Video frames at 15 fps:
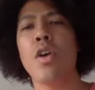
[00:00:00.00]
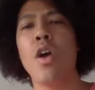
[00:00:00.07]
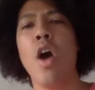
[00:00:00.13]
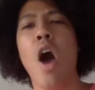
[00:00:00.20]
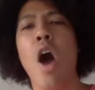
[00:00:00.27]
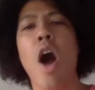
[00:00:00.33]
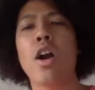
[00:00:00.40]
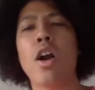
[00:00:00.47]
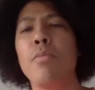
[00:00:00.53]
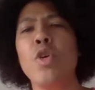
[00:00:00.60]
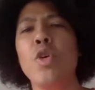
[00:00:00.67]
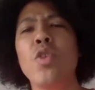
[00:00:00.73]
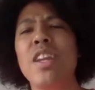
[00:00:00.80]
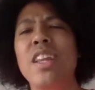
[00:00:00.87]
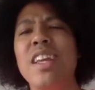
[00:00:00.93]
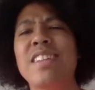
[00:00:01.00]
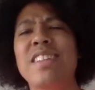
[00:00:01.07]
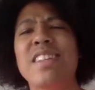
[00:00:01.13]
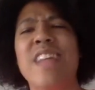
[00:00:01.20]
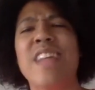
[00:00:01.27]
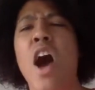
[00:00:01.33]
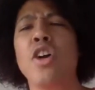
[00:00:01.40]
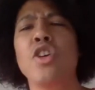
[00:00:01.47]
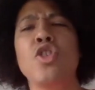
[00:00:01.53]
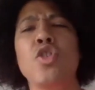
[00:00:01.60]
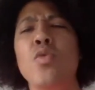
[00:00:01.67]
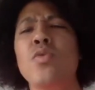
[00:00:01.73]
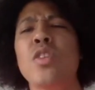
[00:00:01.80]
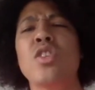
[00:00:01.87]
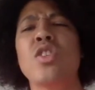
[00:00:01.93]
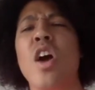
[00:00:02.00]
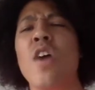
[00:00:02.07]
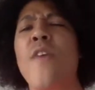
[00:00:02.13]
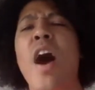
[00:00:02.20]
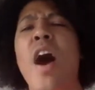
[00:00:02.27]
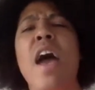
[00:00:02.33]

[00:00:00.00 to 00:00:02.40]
Our communities and our youth deserve our